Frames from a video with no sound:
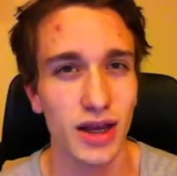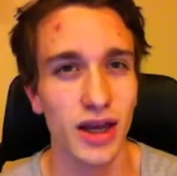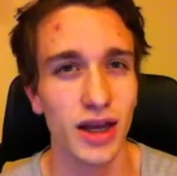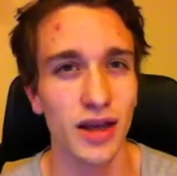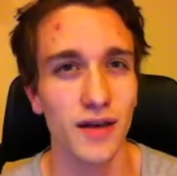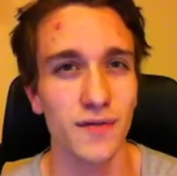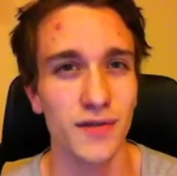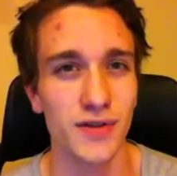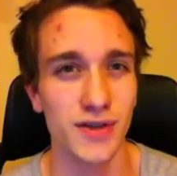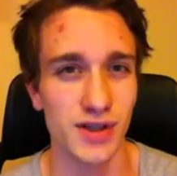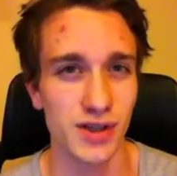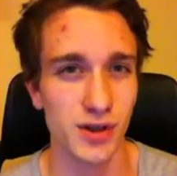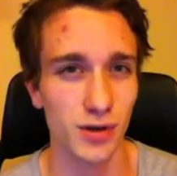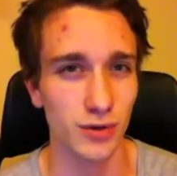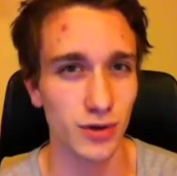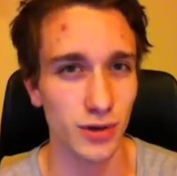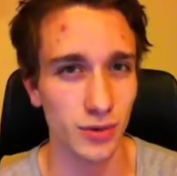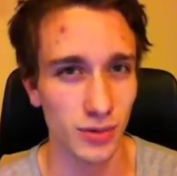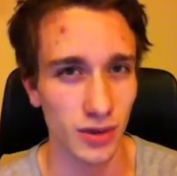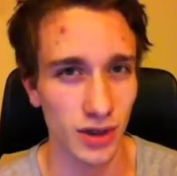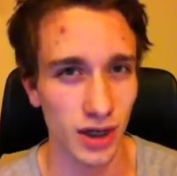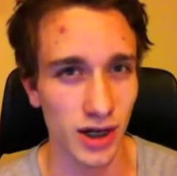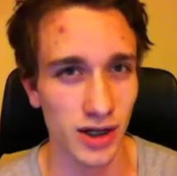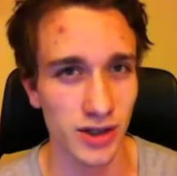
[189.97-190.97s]
if it's solely
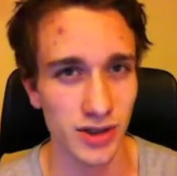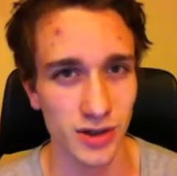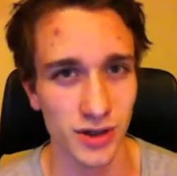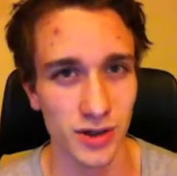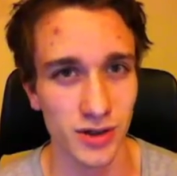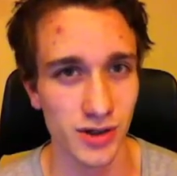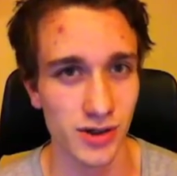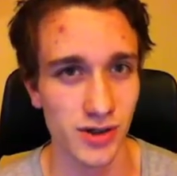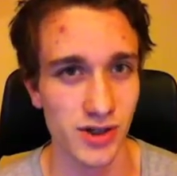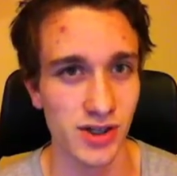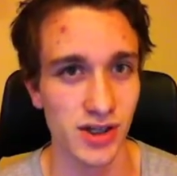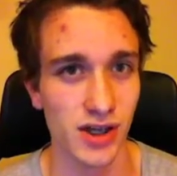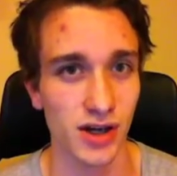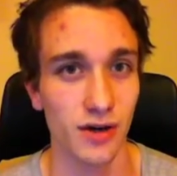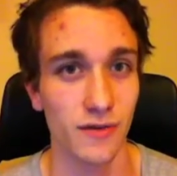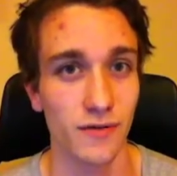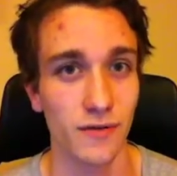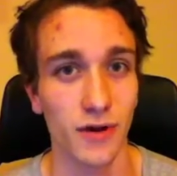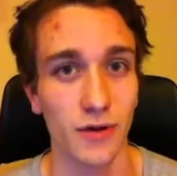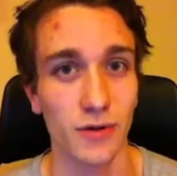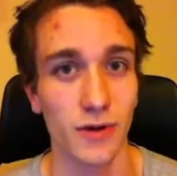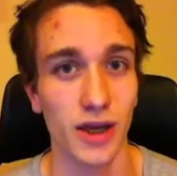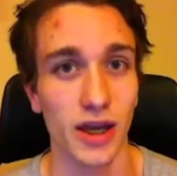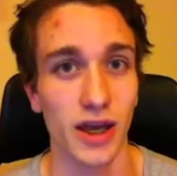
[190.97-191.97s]
reliant on yourself,
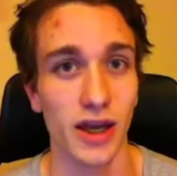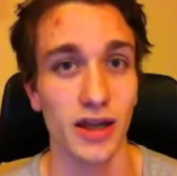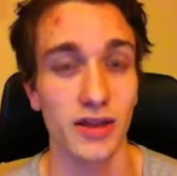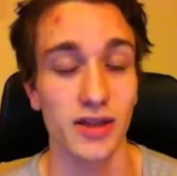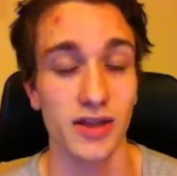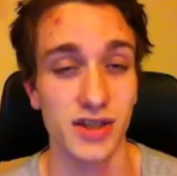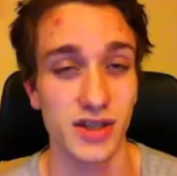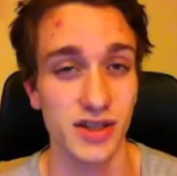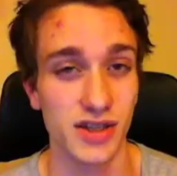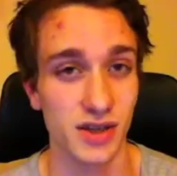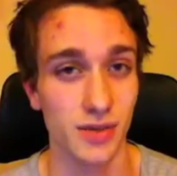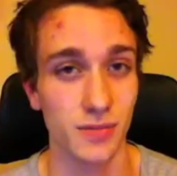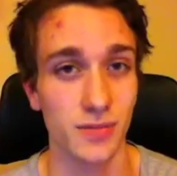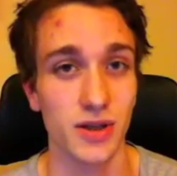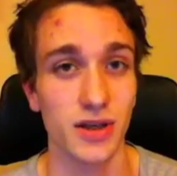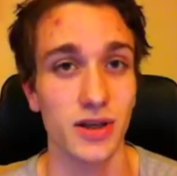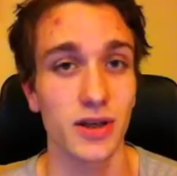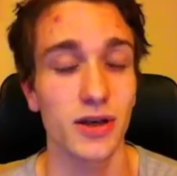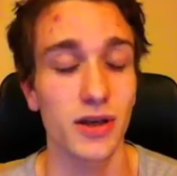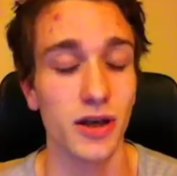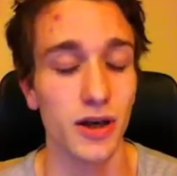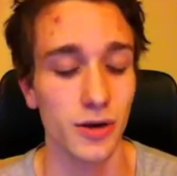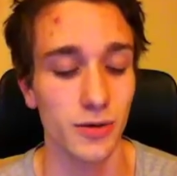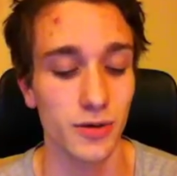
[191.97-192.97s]
okay, and this is something to
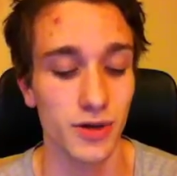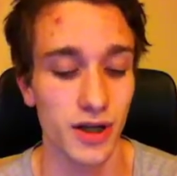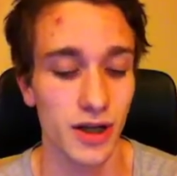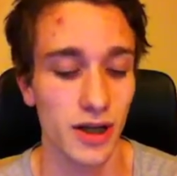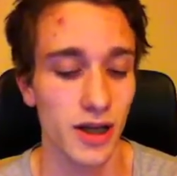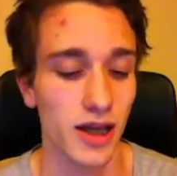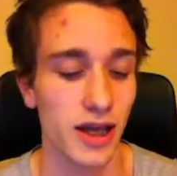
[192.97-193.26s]
note,